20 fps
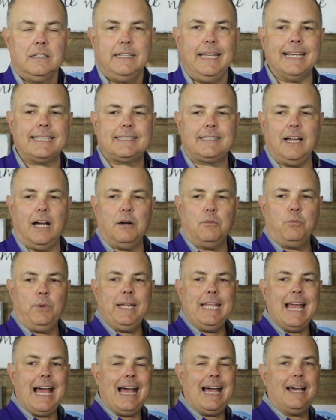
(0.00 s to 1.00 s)
Next up,
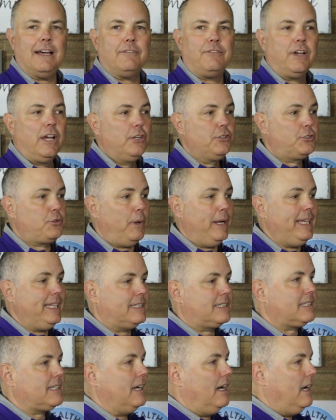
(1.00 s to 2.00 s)
we have
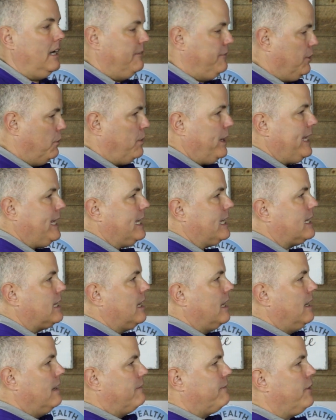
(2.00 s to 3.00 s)
tweets of the
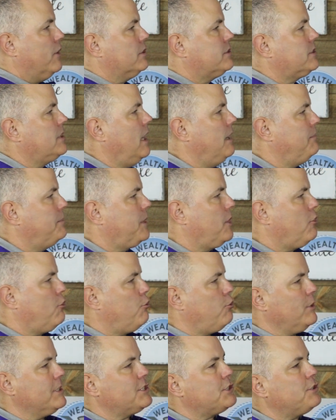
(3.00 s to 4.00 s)
week. First up,
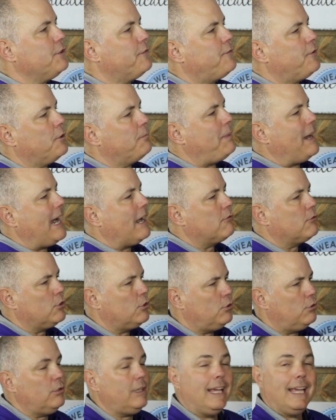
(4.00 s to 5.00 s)
Christopher
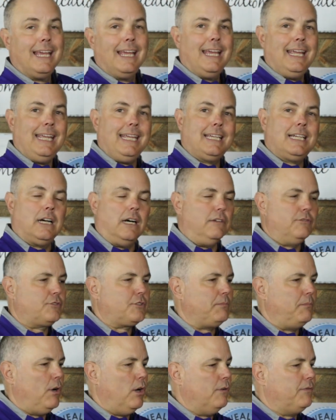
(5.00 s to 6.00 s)
Baroud. He comes
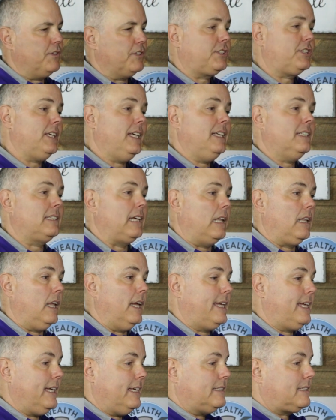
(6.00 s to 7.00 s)
from overseas. I
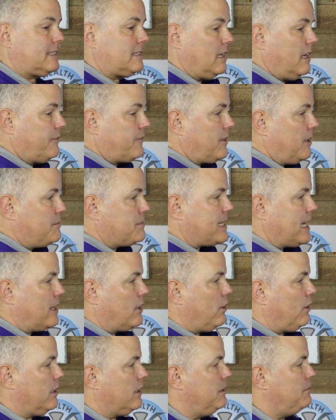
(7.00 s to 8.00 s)
like his stuff, comes out
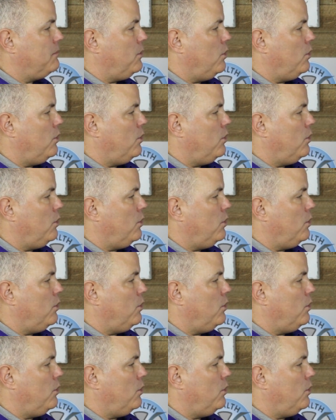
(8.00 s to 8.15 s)
early in the